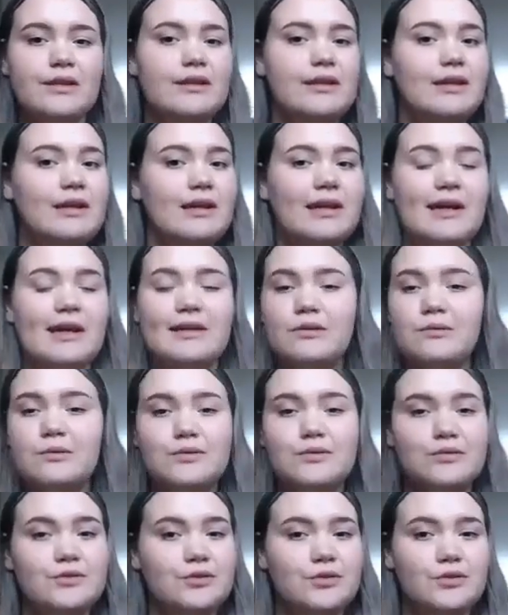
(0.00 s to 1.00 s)
that they kind of
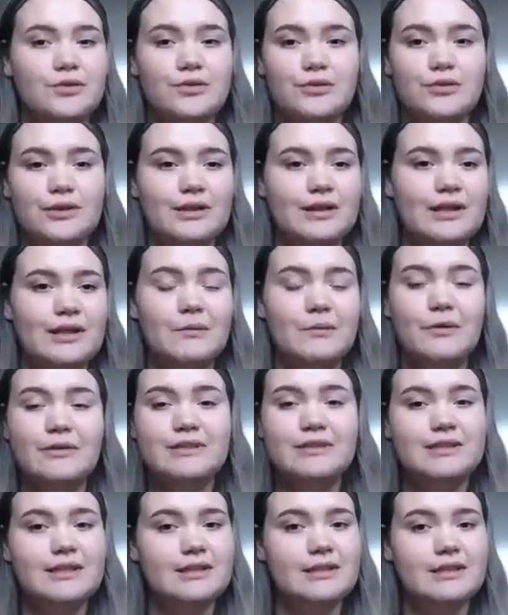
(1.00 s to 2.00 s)
want to do and they want
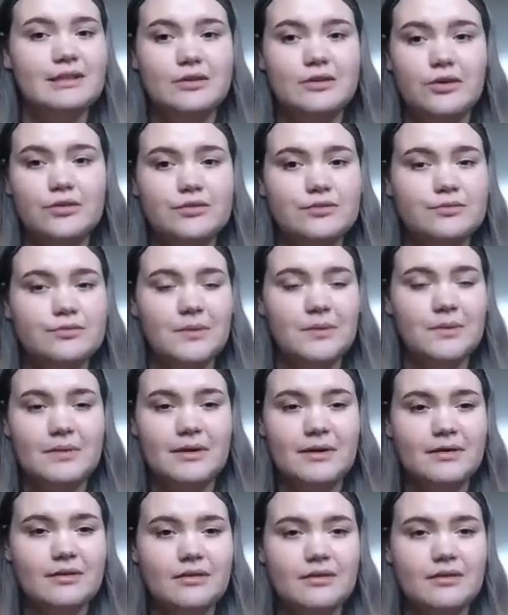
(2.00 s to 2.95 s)
to take lead on, maybe.